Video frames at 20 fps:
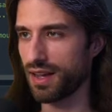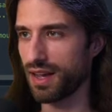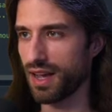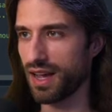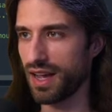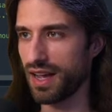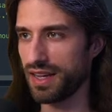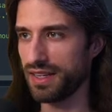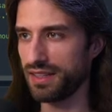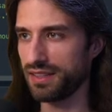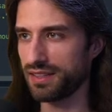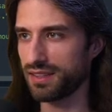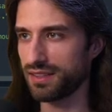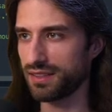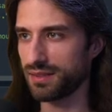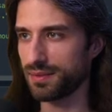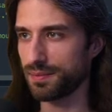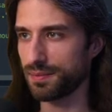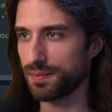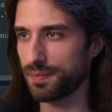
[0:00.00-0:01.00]

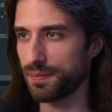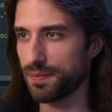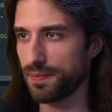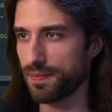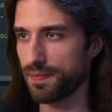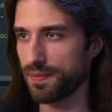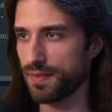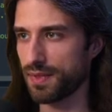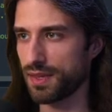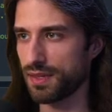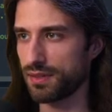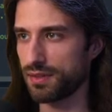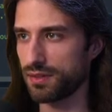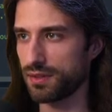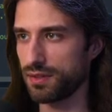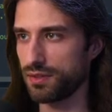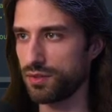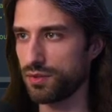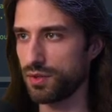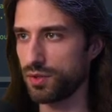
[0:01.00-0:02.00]
heights.
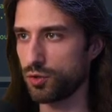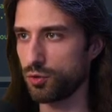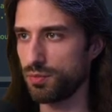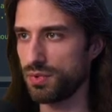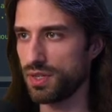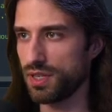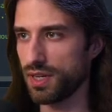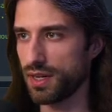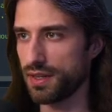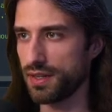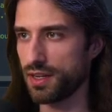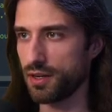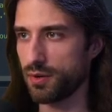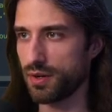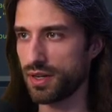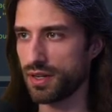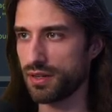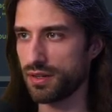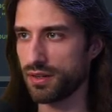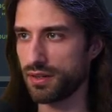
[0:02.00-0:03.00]
It's going to be an
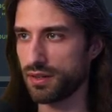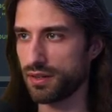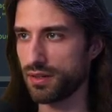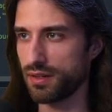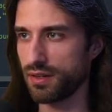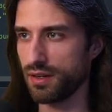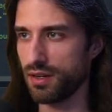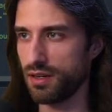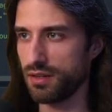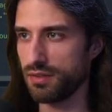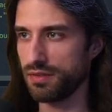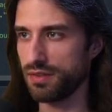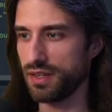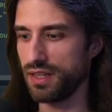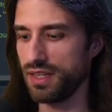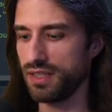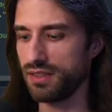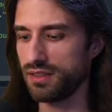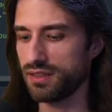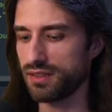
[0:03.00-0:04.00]
array of
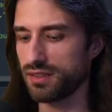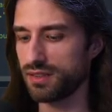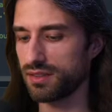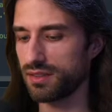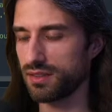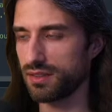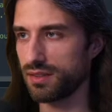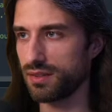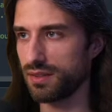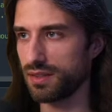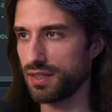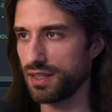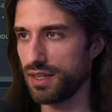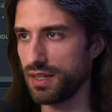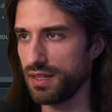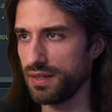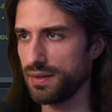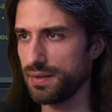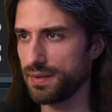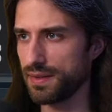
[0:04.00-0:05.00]
int.
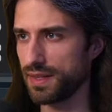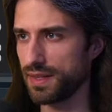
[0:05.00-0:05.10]
Okay.